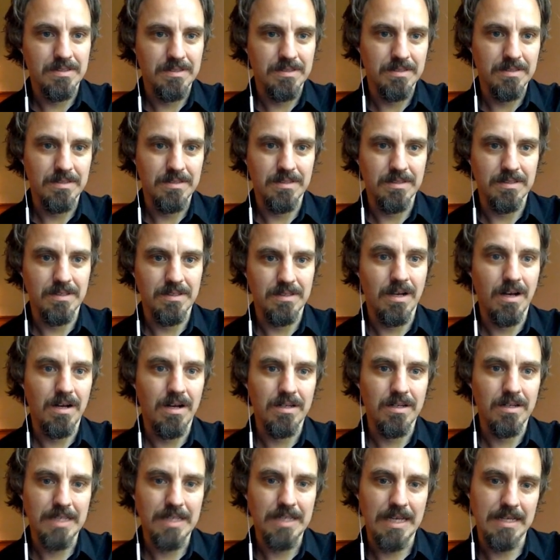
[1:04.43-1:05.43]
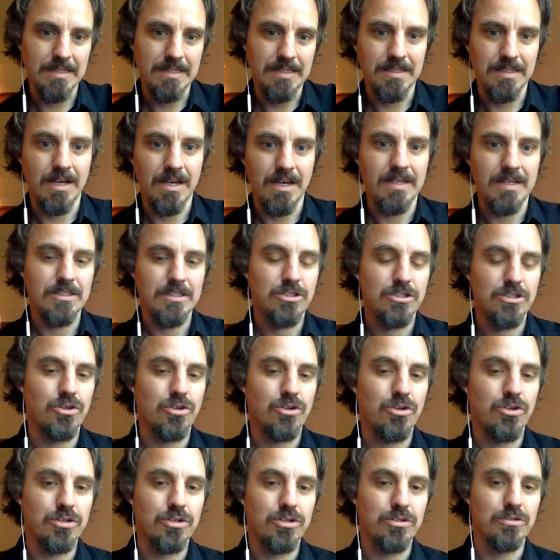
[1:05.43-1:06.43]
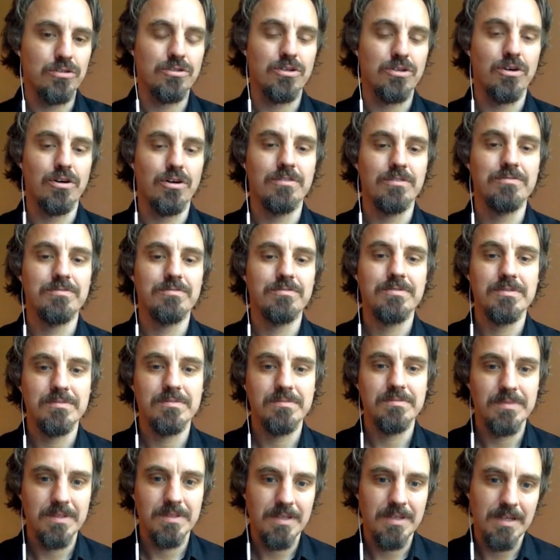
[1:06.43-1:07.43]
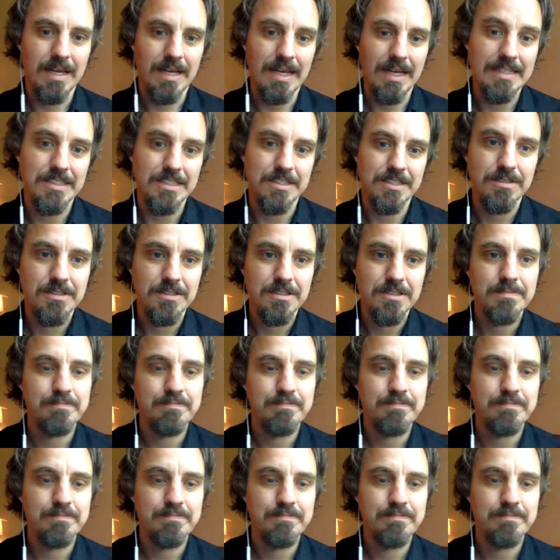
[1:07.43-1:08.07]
the God and 9 circles of angels.